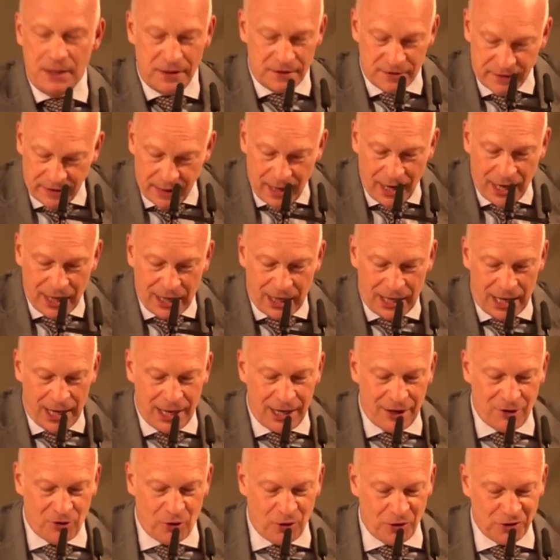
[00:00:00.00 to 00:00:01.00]
There
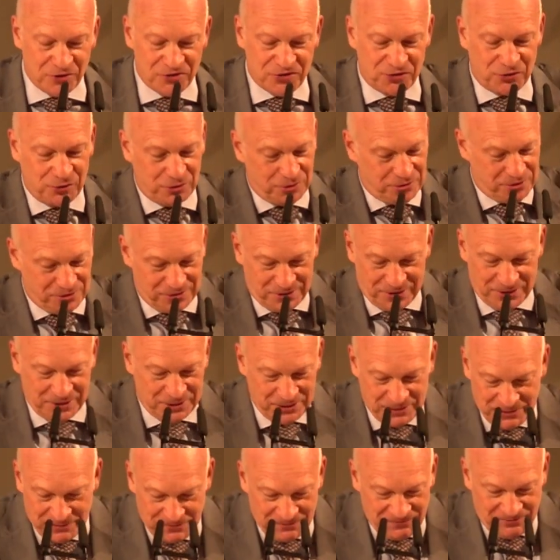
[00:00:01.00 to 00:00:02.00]
are also
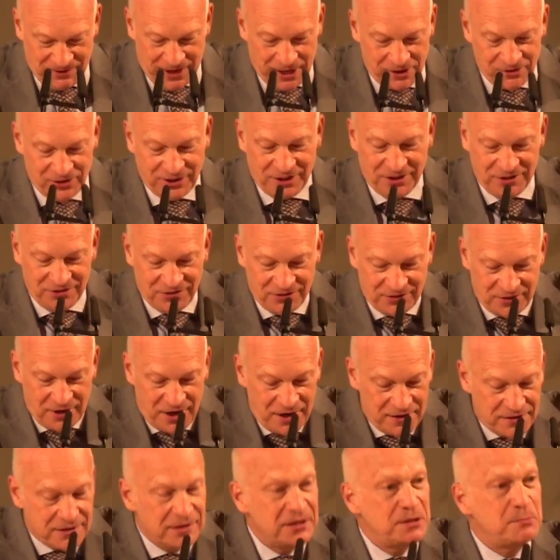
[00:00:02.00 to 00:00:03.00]
various
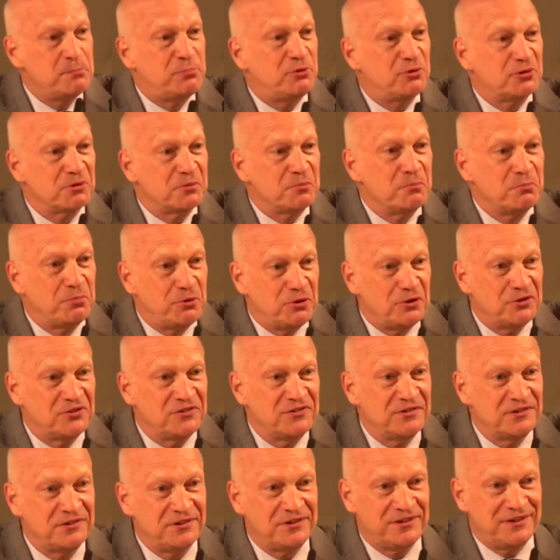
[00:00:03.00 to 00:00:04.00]
other important
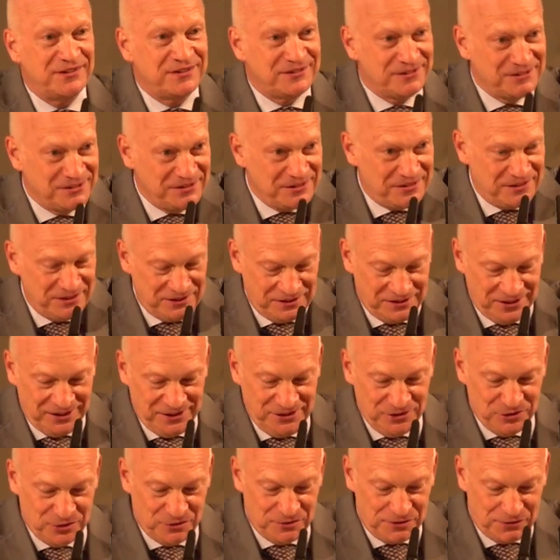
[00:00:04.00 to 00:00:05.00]
persons here. The
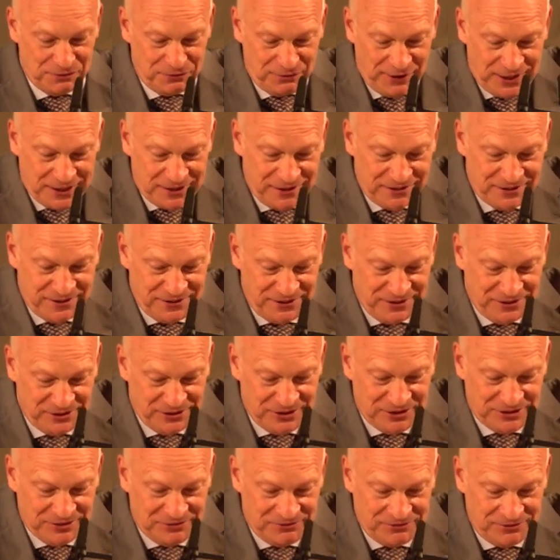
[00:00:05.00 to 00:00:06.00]
Dean of the Faculty
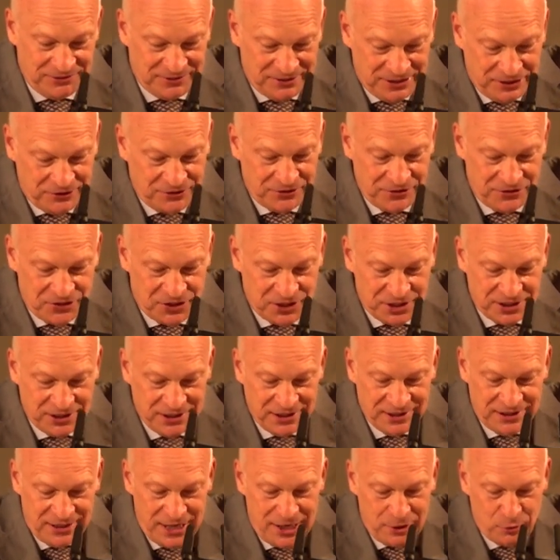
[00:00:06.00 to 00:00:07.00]
of Literature,
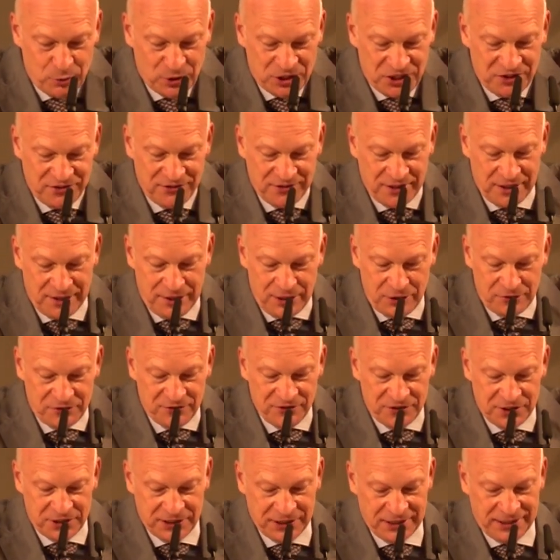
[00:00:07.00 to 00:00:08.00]
Languages and
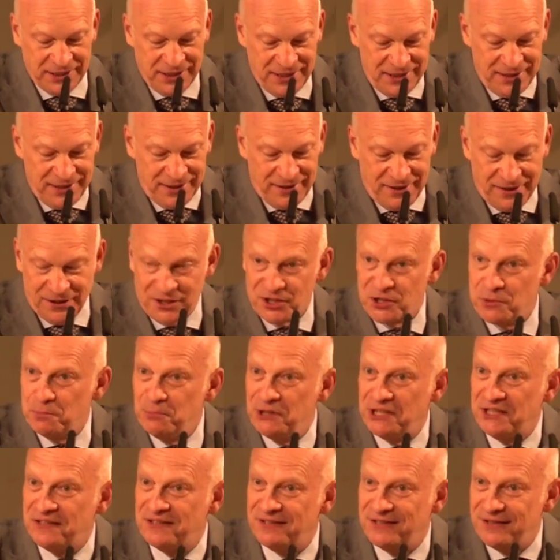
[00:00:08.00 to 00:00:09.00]
Literature, Herr
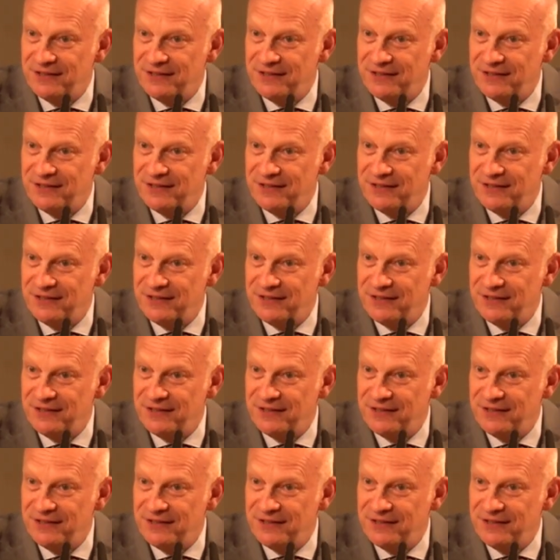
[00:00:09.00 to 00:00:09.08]
Schmidt,